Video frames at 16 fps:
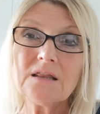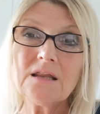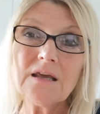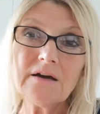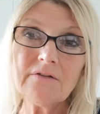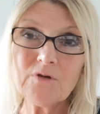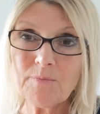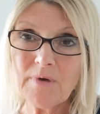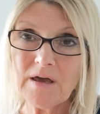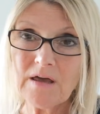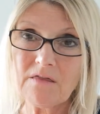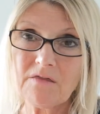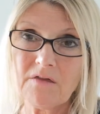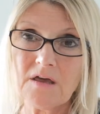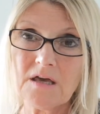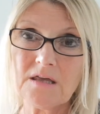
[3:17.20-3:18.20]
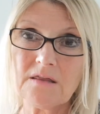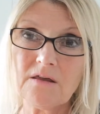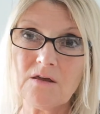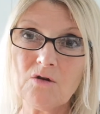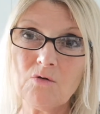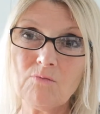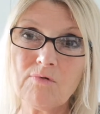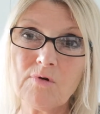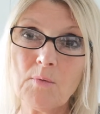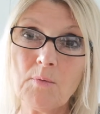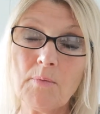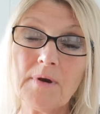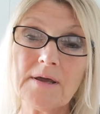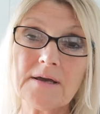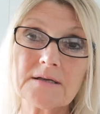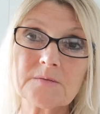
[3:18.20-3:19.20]
The other big thing that you're
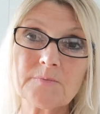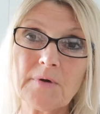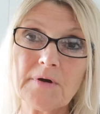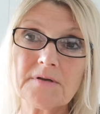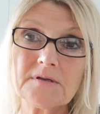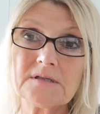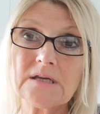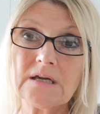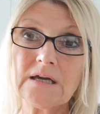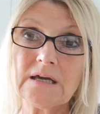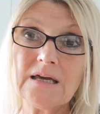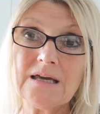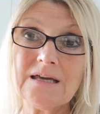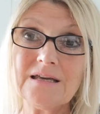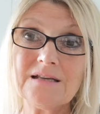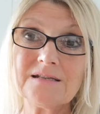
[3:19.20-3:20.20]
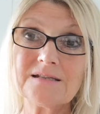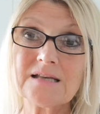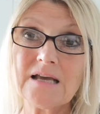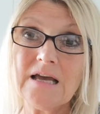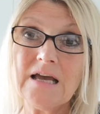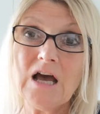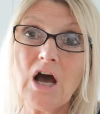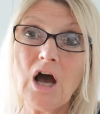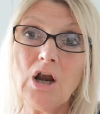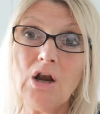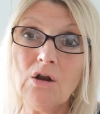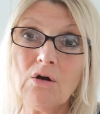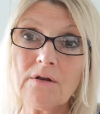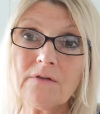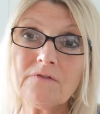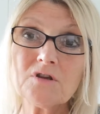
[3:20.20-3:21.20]
probably experiencing is a
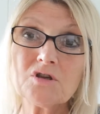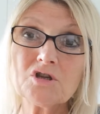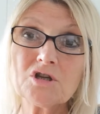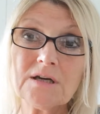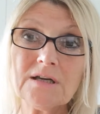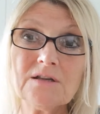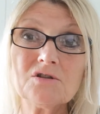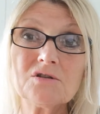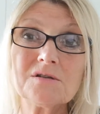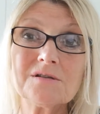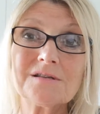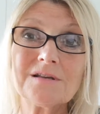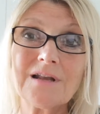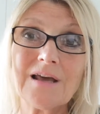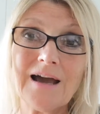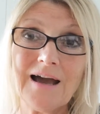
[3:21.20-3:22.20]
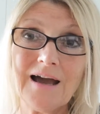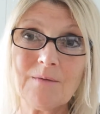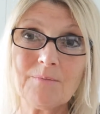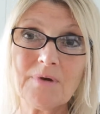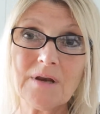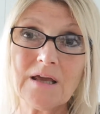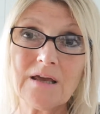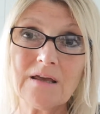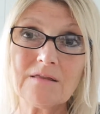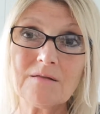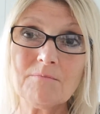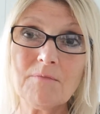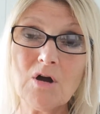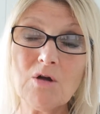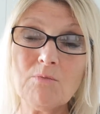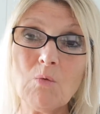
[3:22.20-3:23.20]
lot of the changes that are happening at the
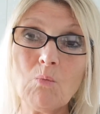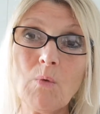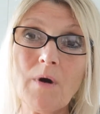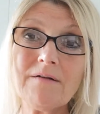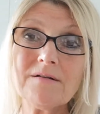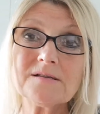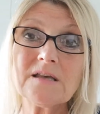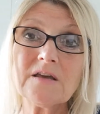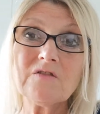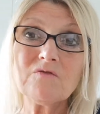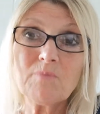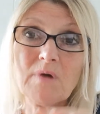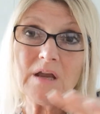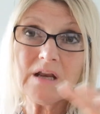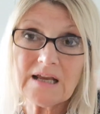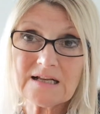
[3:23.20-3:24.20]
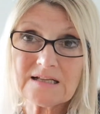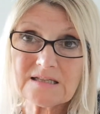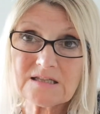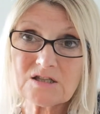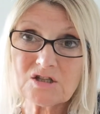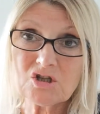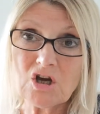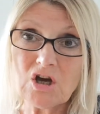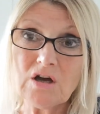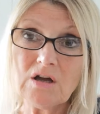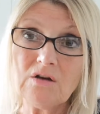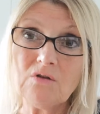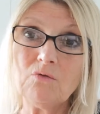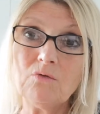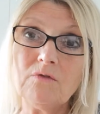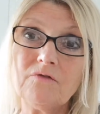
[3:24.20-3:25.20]
moment, whereas they've been
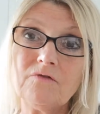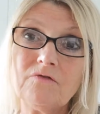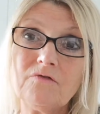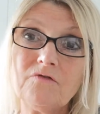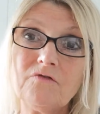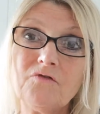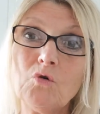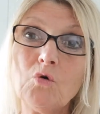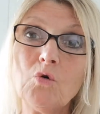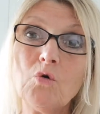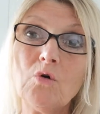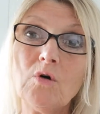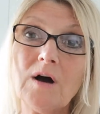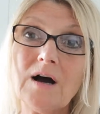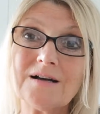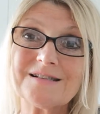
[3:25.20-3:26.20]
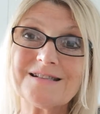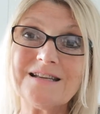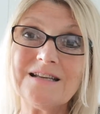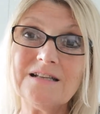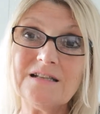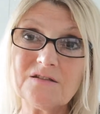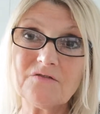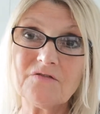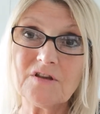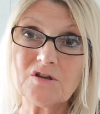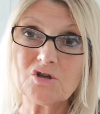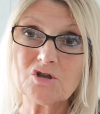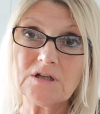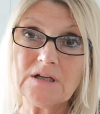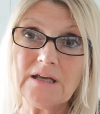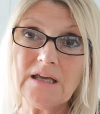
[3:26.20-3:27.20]
external for us
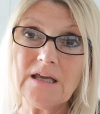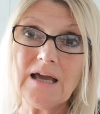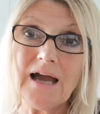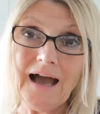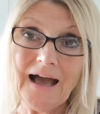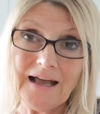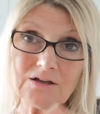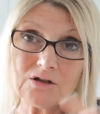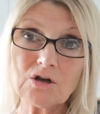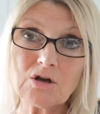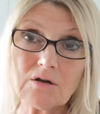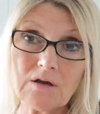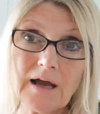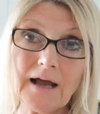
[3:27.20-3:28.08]
individually and